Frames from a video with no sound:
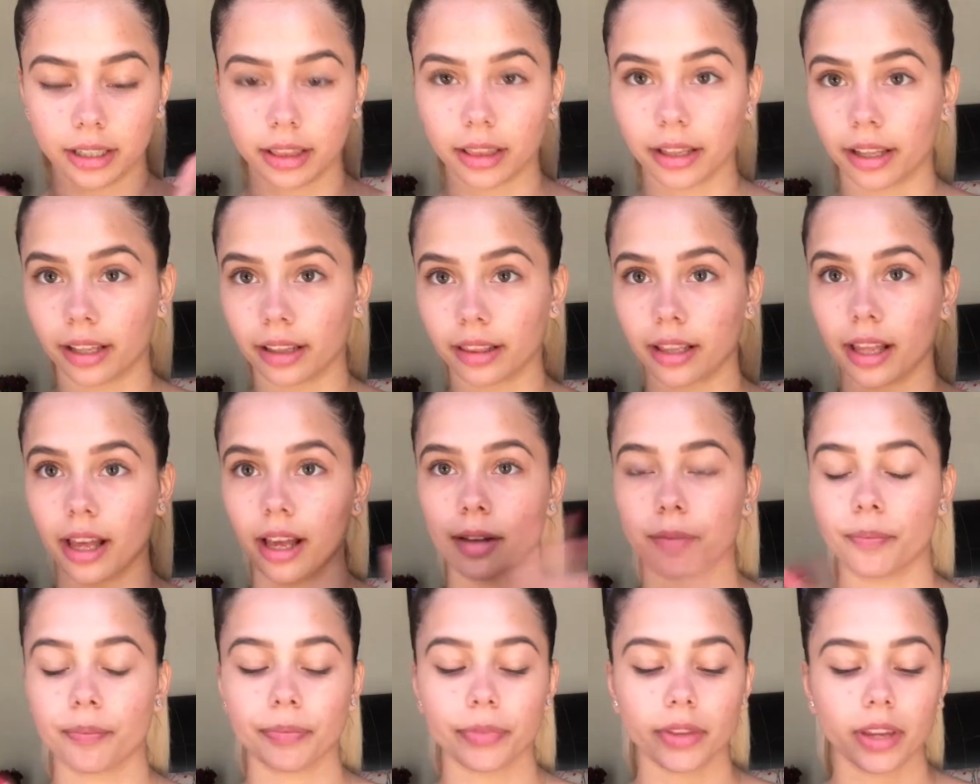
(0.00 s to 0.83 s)
like
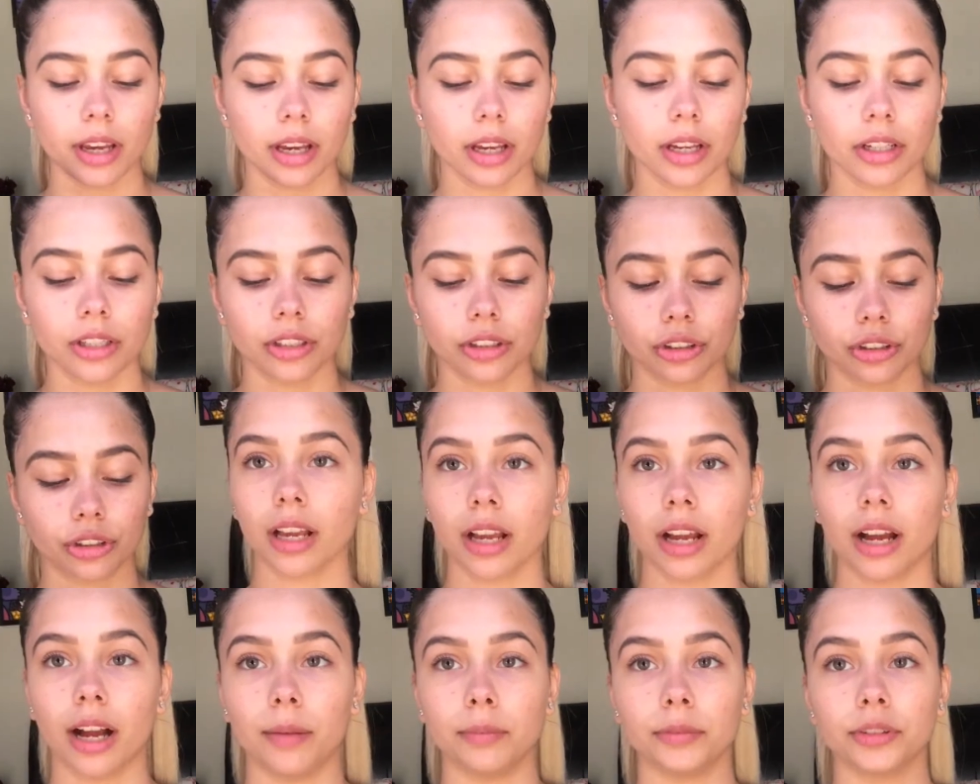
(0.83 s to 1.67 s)
that. So
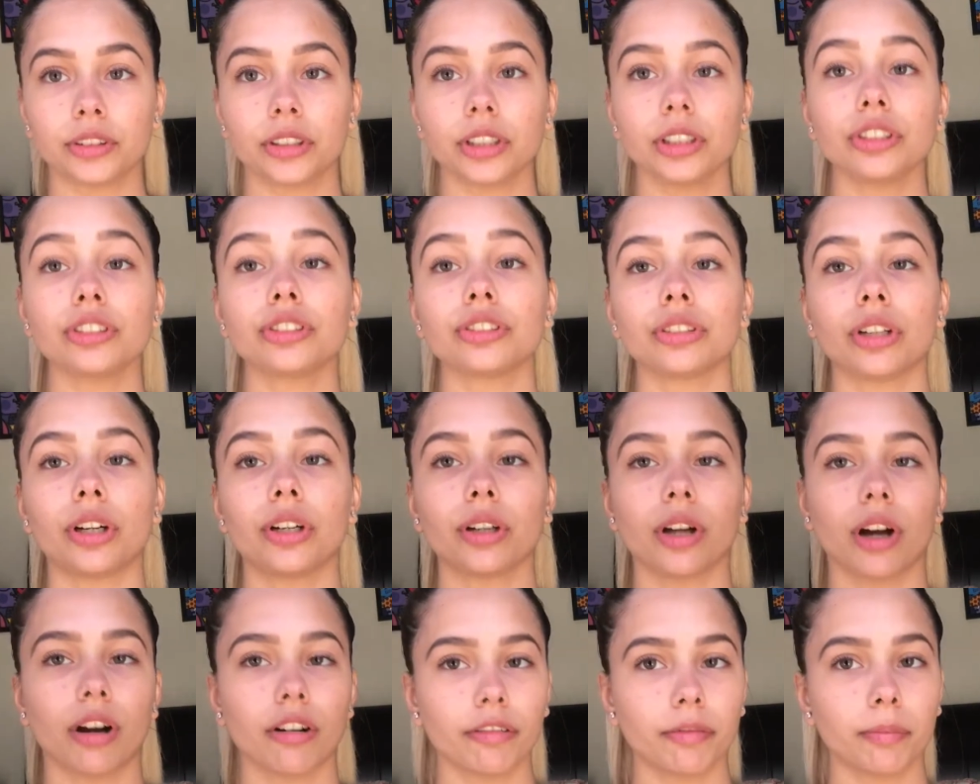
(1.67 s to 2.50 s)
I'm just gonna
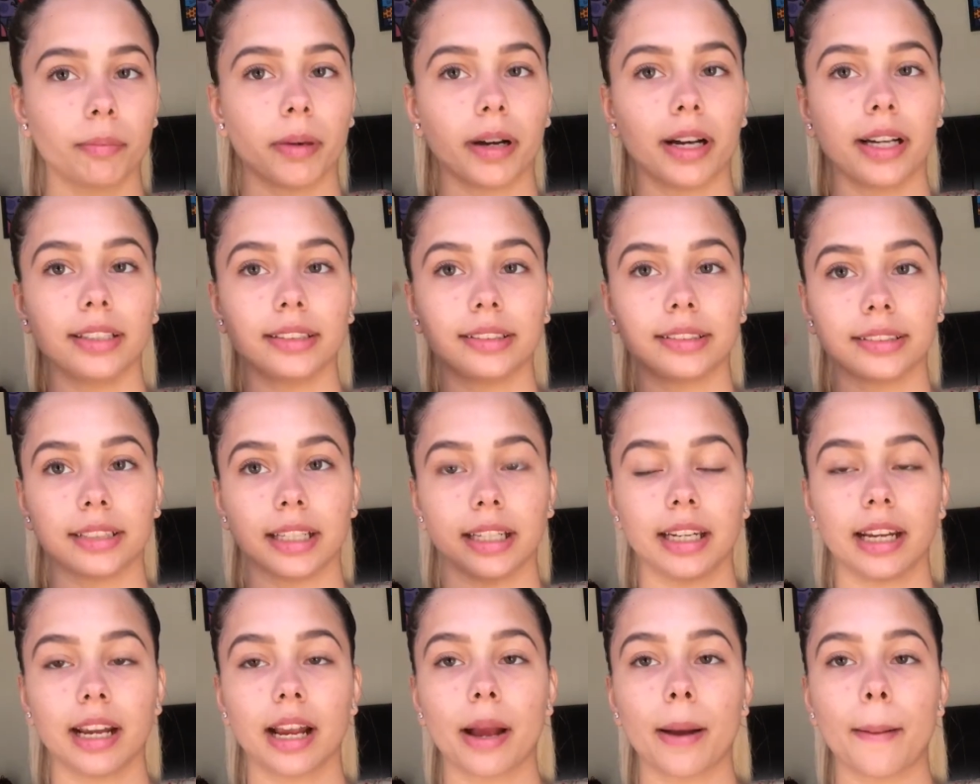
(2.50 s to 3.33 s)
start off by
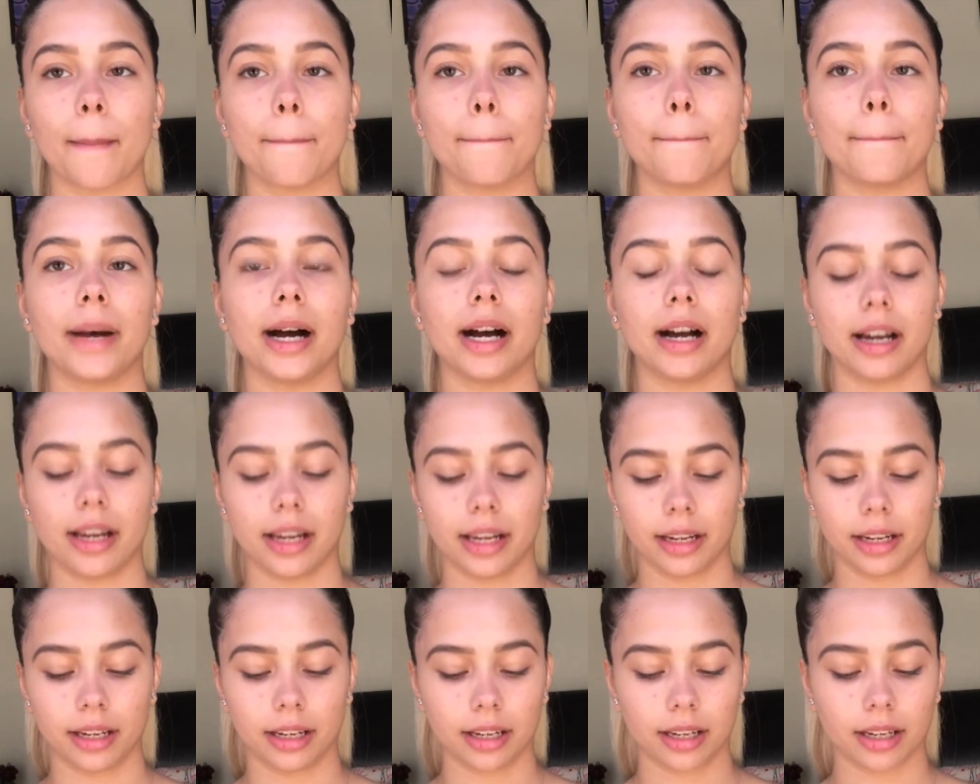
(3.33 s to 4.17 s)
setting
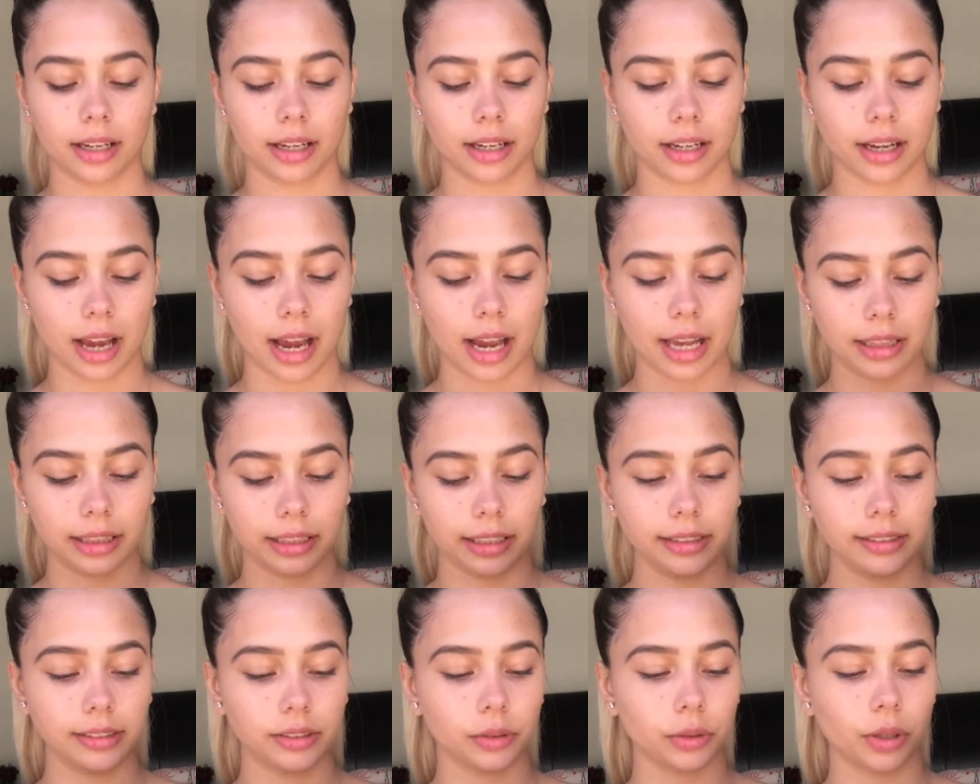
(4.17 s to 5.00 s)
my
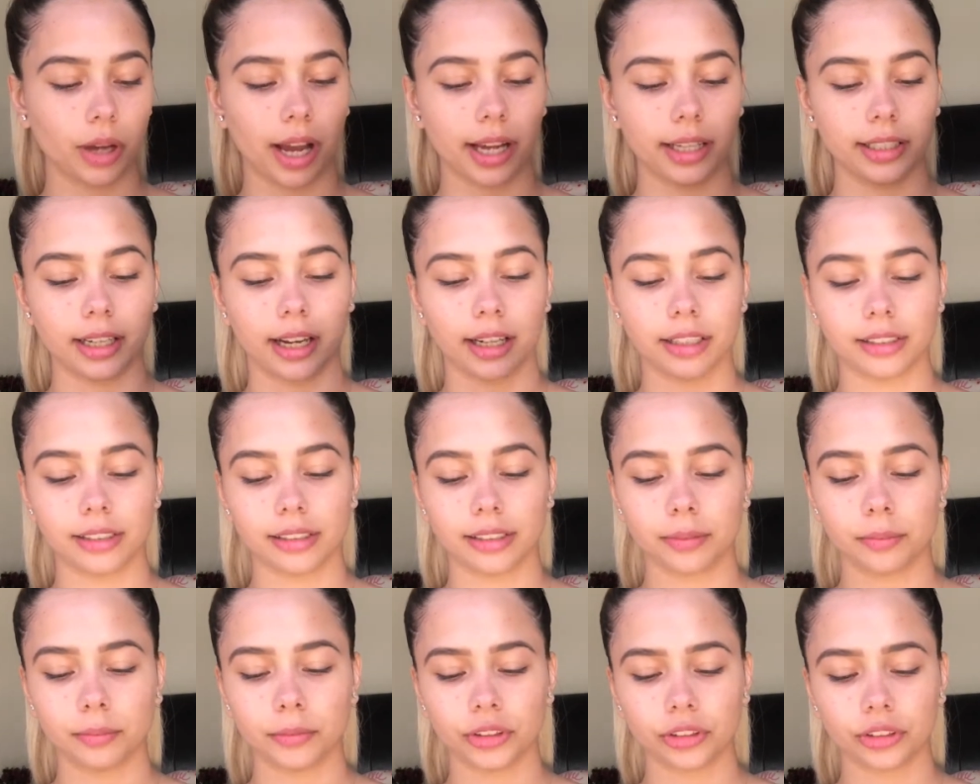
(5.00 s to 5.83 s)
eyelids.
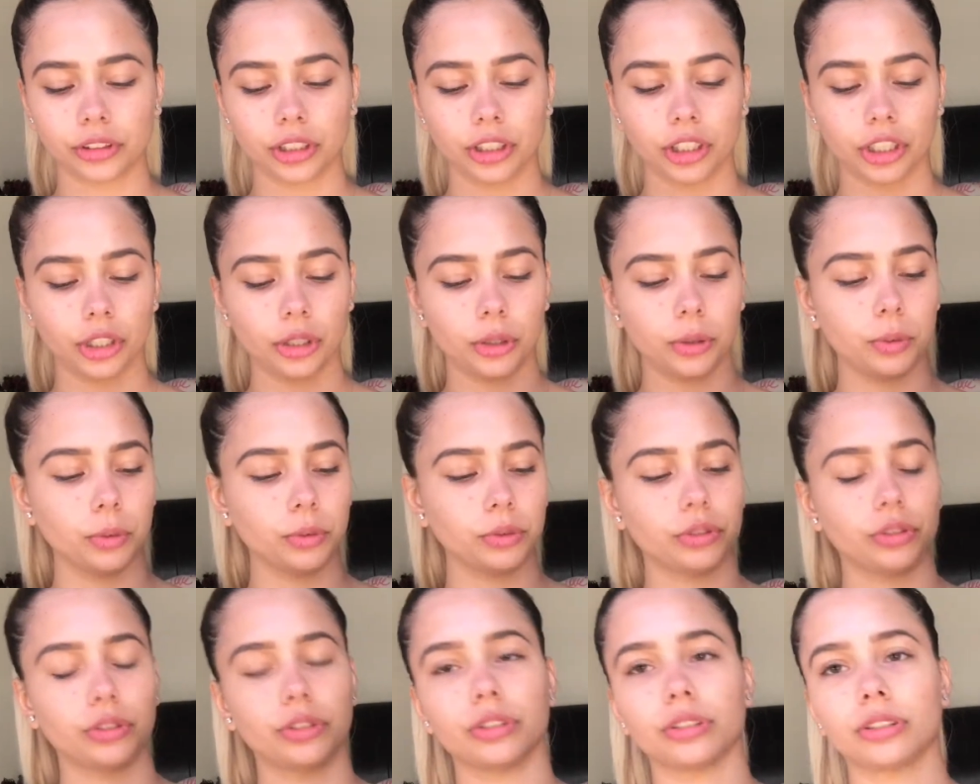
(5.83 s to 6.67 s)
I'm just gonna
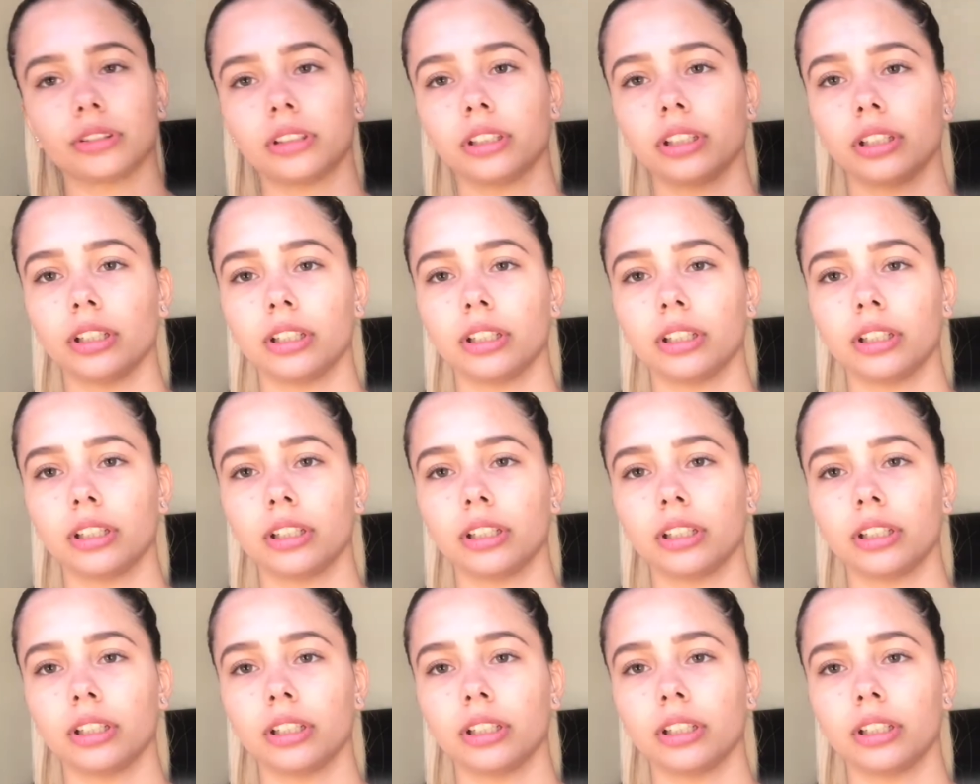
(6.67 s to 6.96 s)
use